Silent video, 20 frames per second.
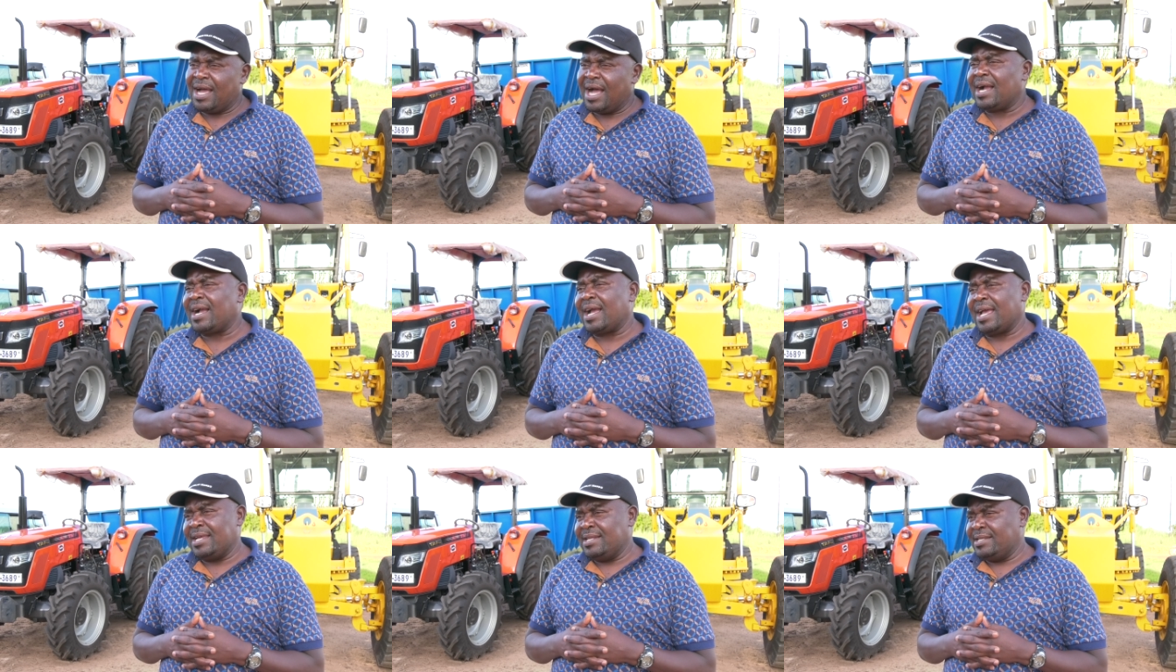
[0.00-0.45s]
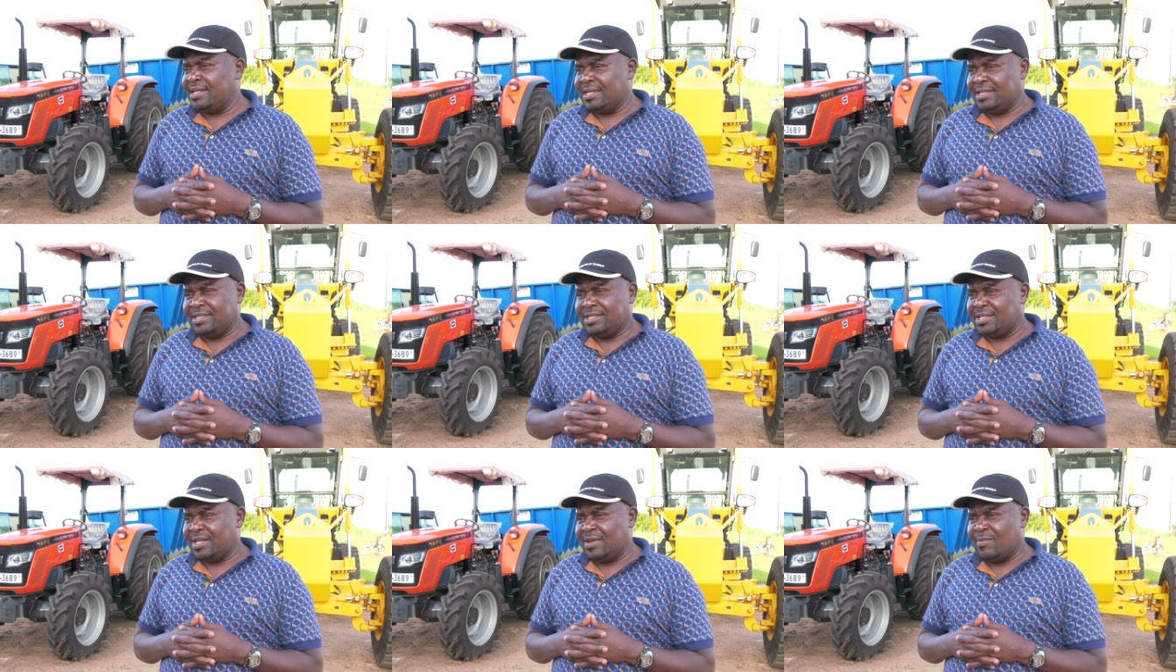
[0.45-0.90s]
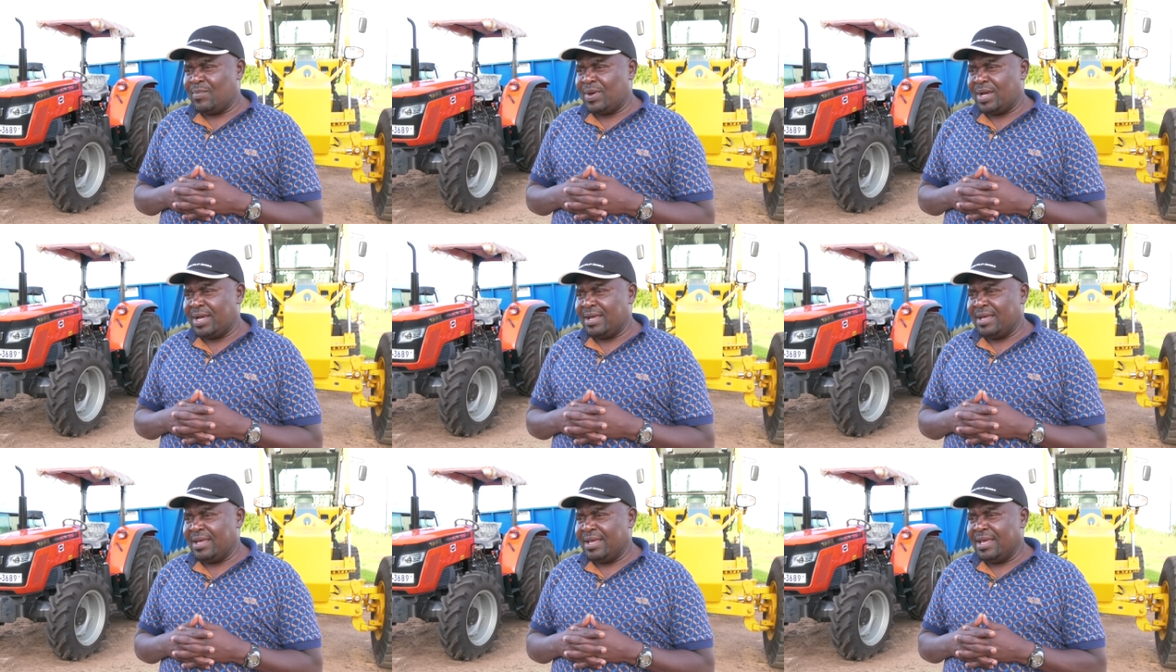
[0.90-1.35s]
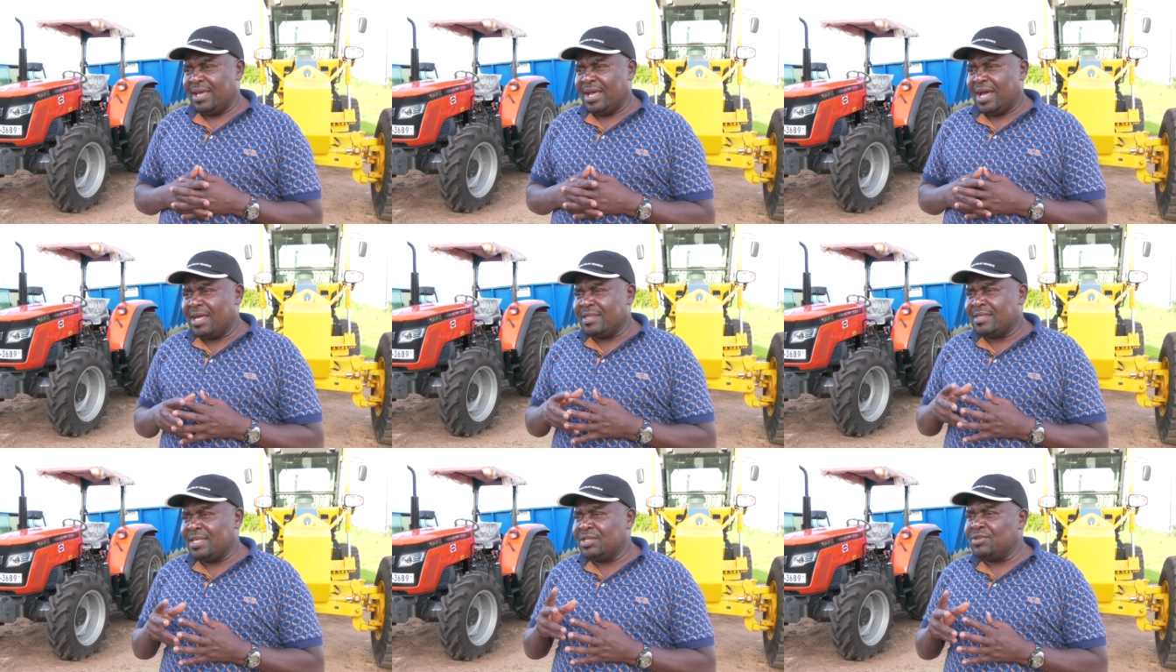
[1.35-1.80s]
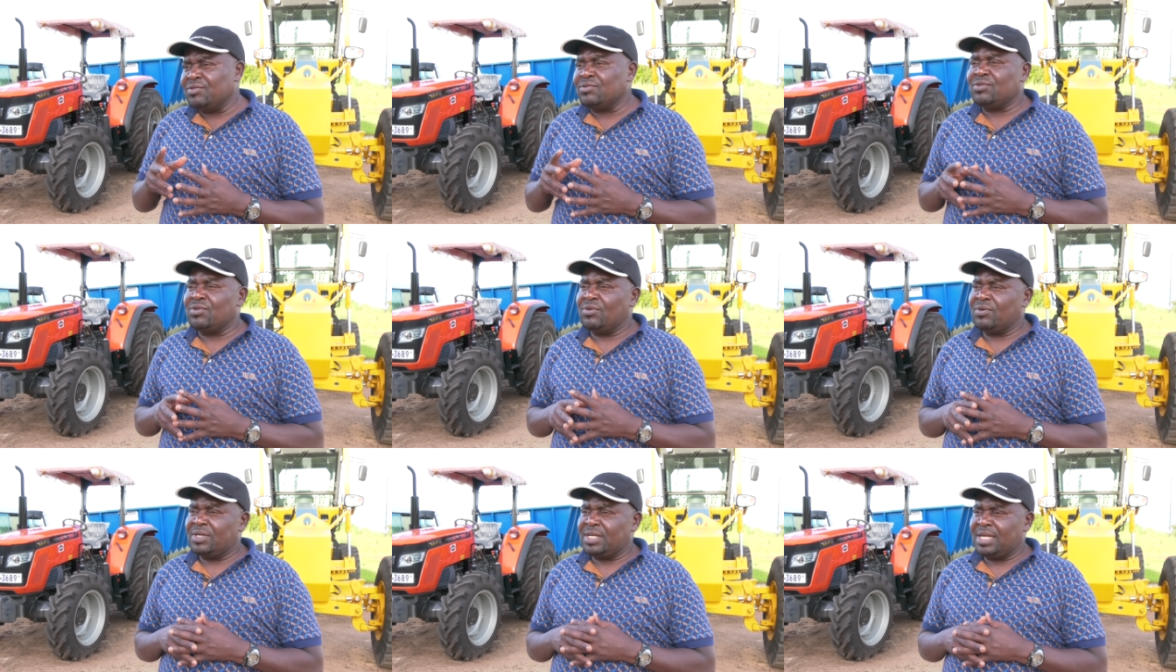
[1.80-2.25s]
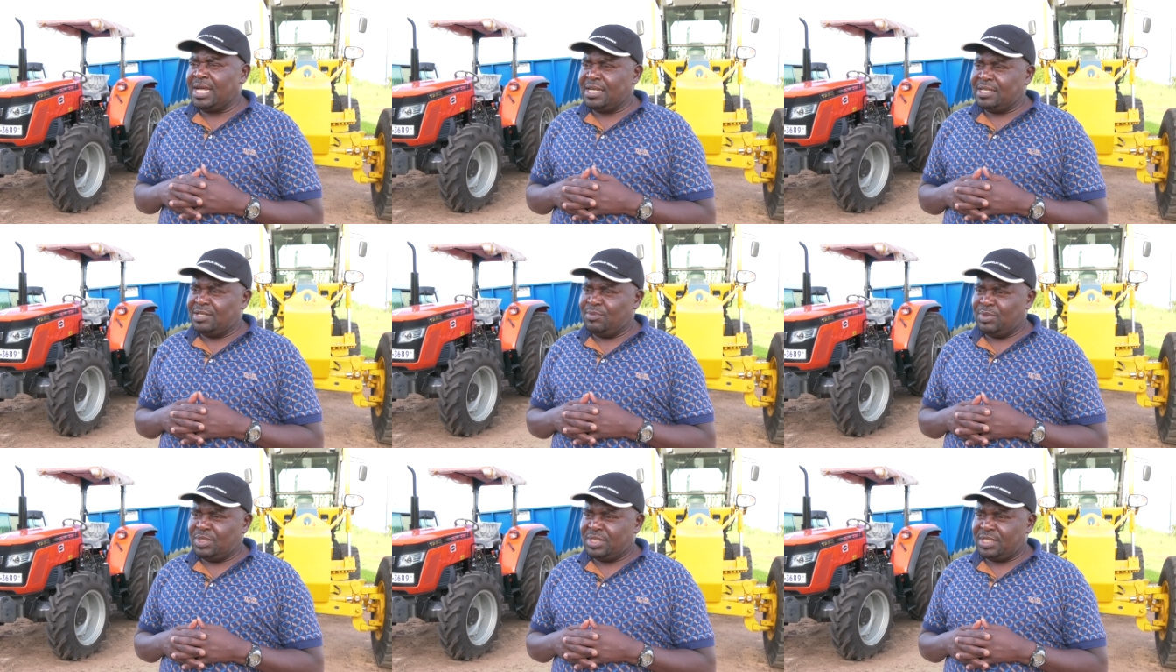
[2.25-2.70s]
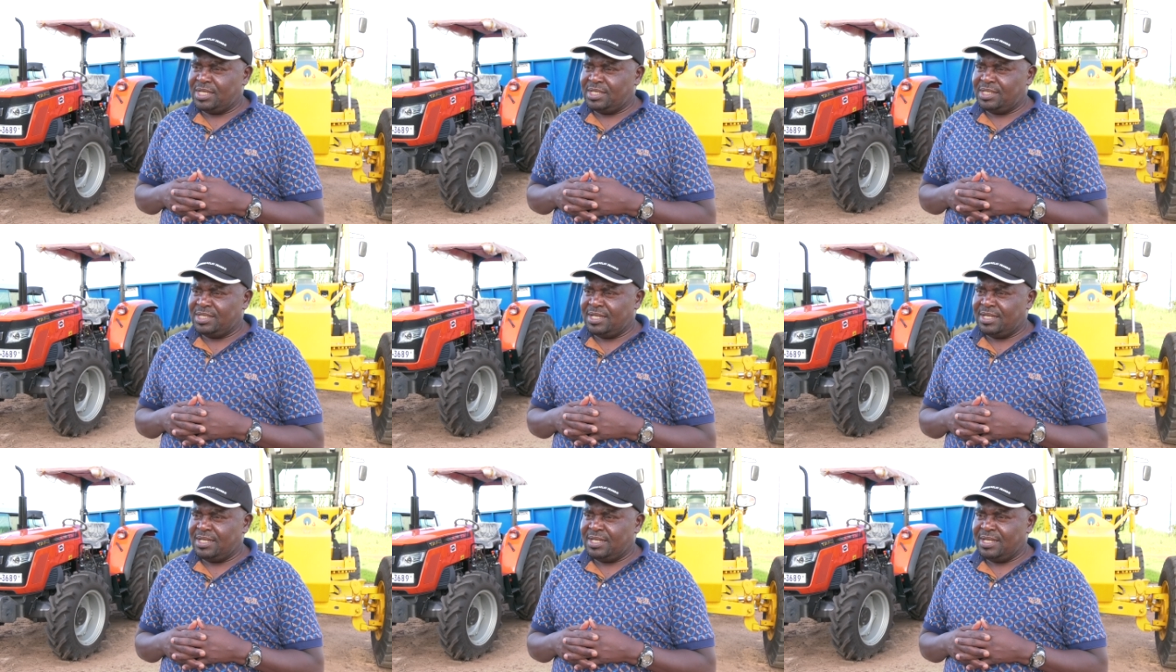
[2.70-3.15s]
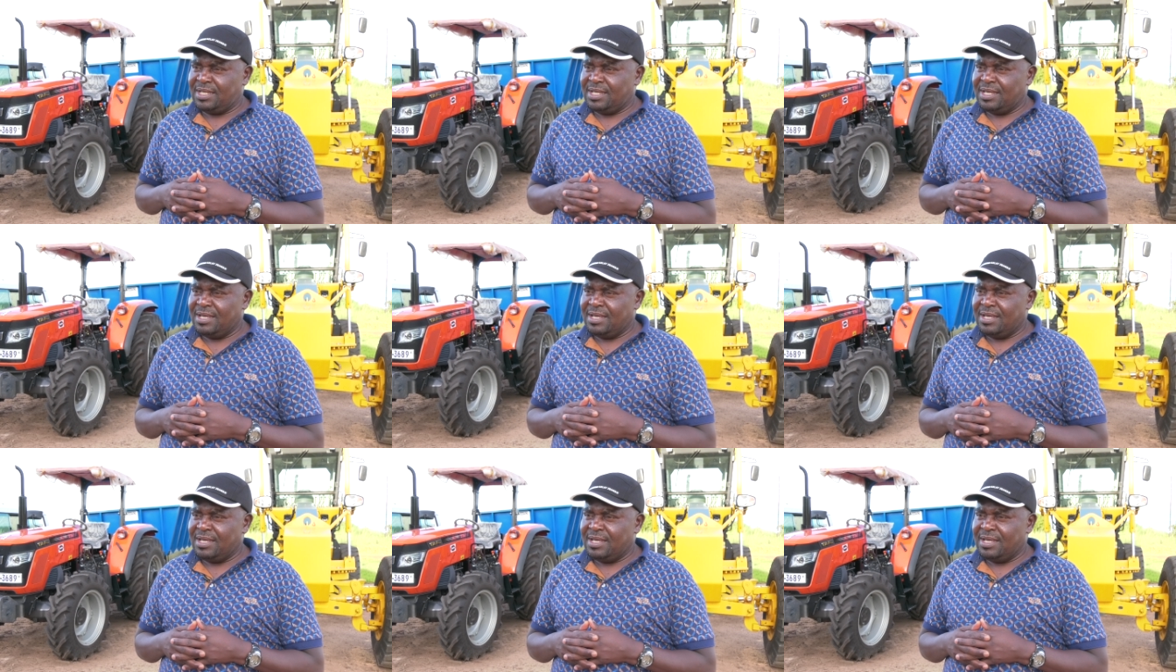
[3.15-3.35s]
Hakainde Hichilema, and the New Dawn administration.